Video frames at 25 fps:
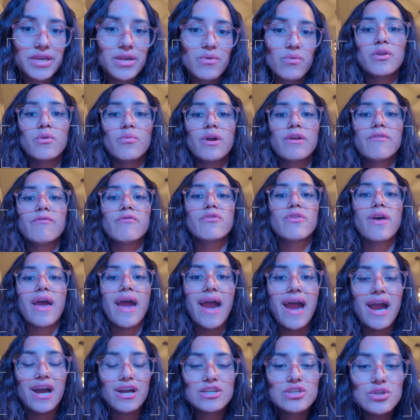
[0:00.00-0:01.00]
I'm gonna wait for the
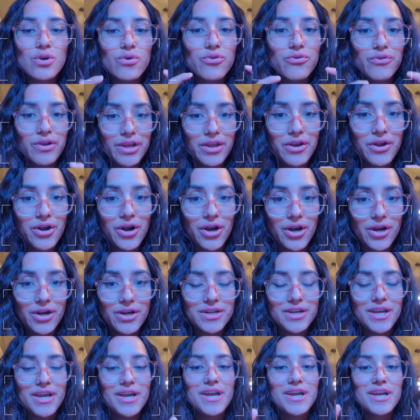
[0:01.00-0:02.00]
actual green card